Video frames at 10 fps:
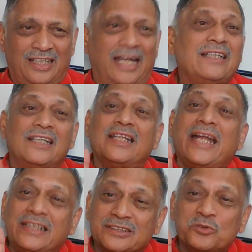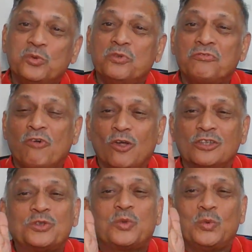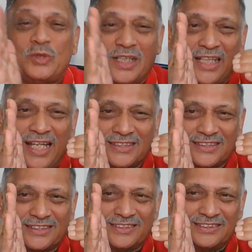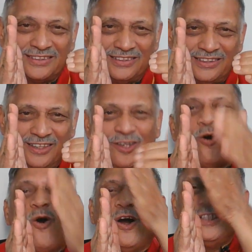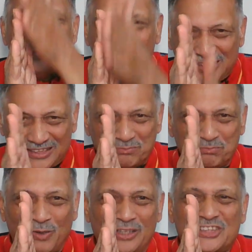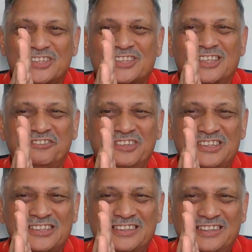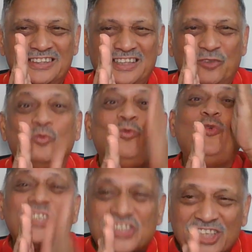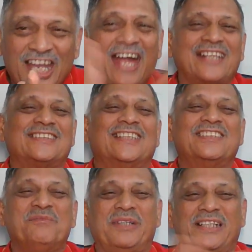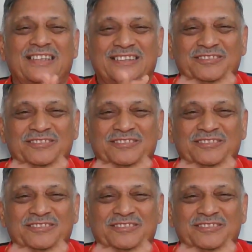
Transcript: And the light is going to fall through the glass on this polished surface, which acts as the mirror.